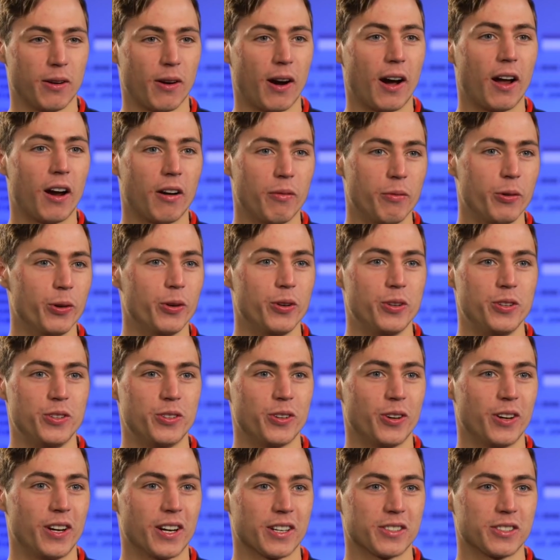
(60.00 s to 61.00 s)
great. I've really
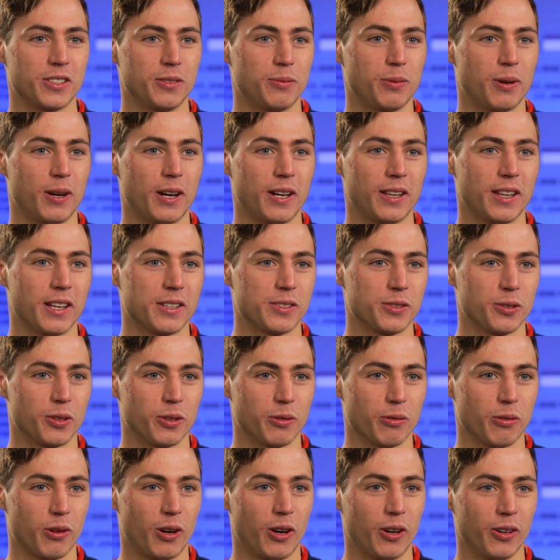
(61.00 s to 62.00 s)
enjoyed actually playing that sort
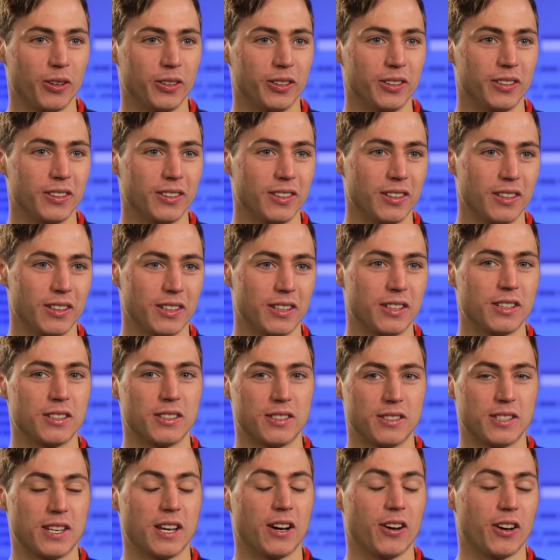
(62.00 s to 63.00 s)
of role and
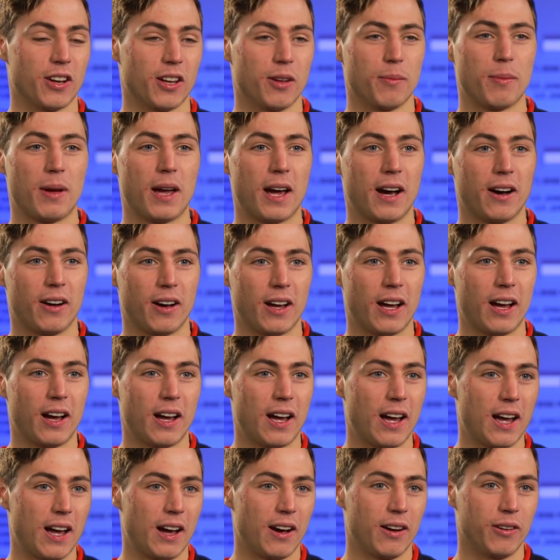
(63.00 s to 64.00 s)
telling him how, how,
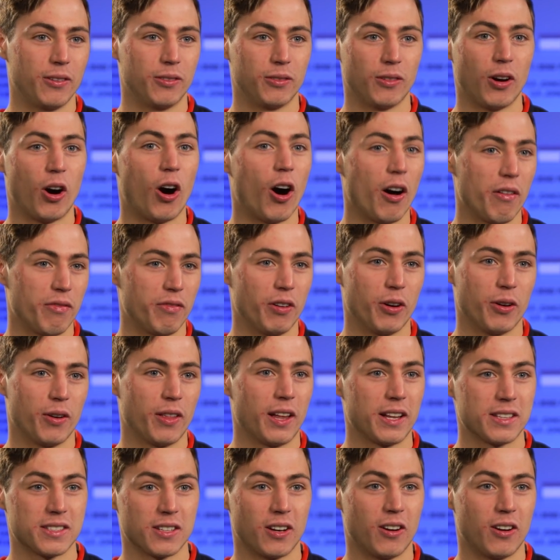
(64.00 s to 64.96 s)
how I felt at that